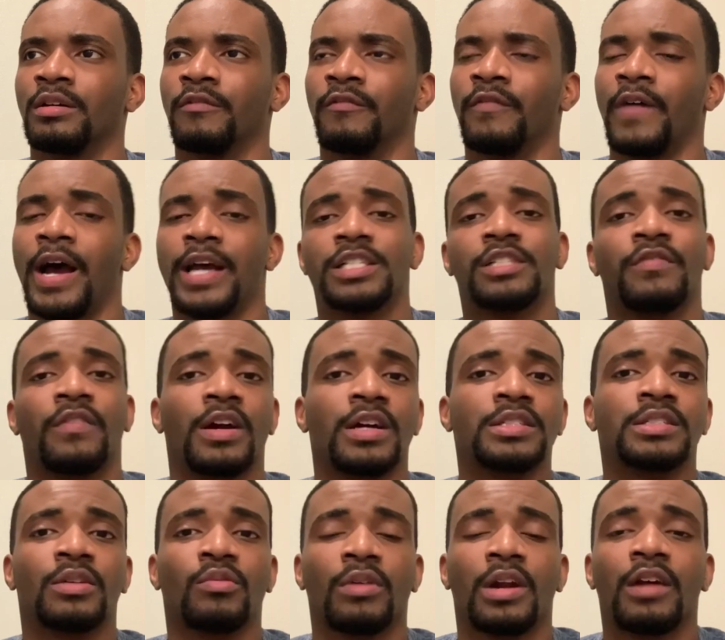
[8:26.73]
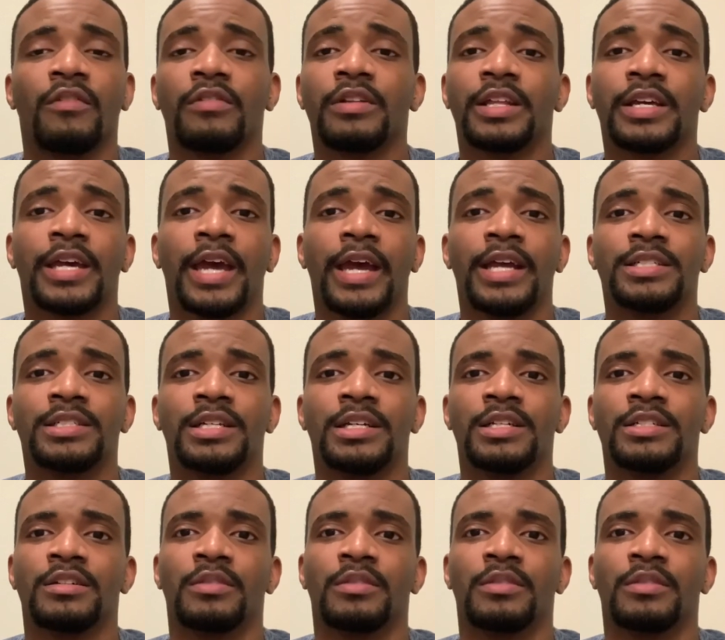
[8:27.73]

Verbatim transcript: or vice versa, whatever the case is,